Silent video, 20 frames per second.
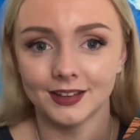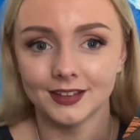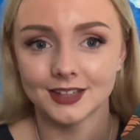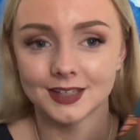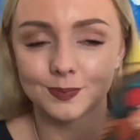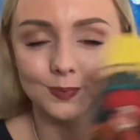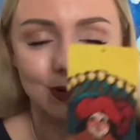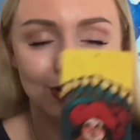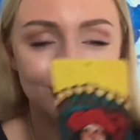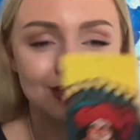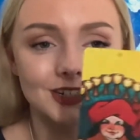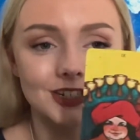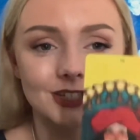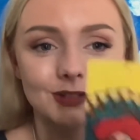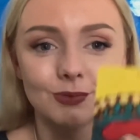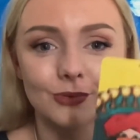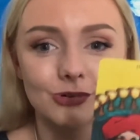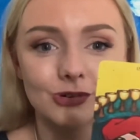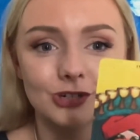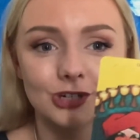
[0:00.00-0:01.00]
This person just
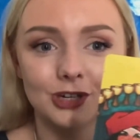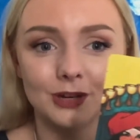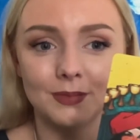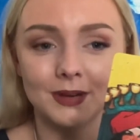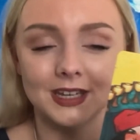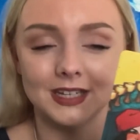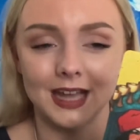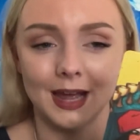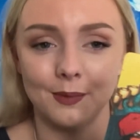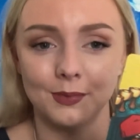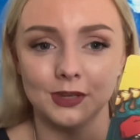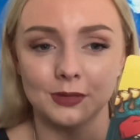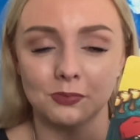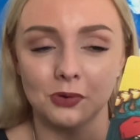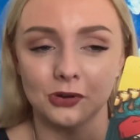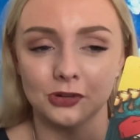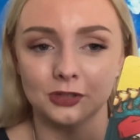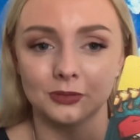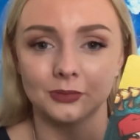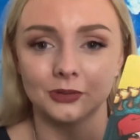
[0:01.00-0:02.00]
wants you to be as happy as
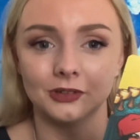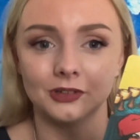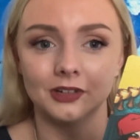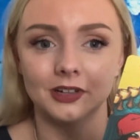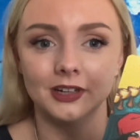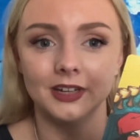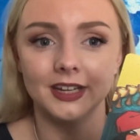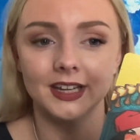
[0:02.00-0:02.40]
possible.